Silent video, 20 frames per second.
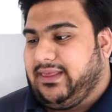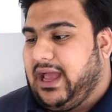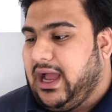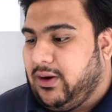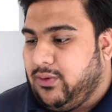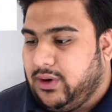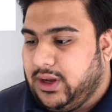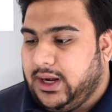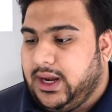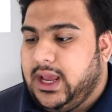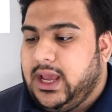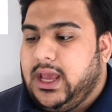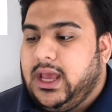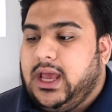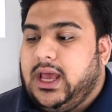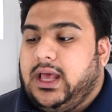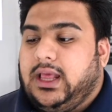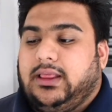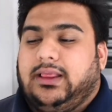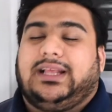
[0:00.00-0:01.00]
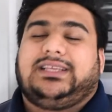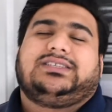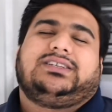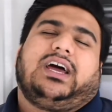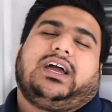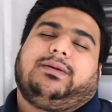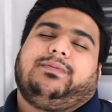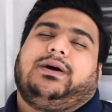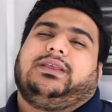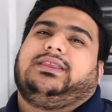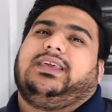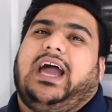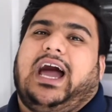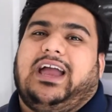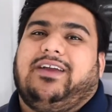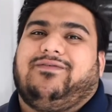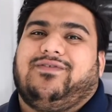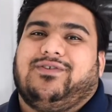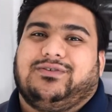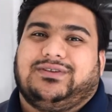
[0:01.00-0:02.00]
that one. Let's talk about the
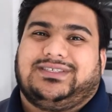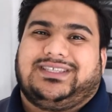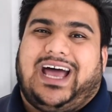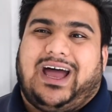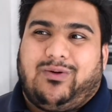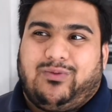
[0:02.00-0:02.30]
iPhones.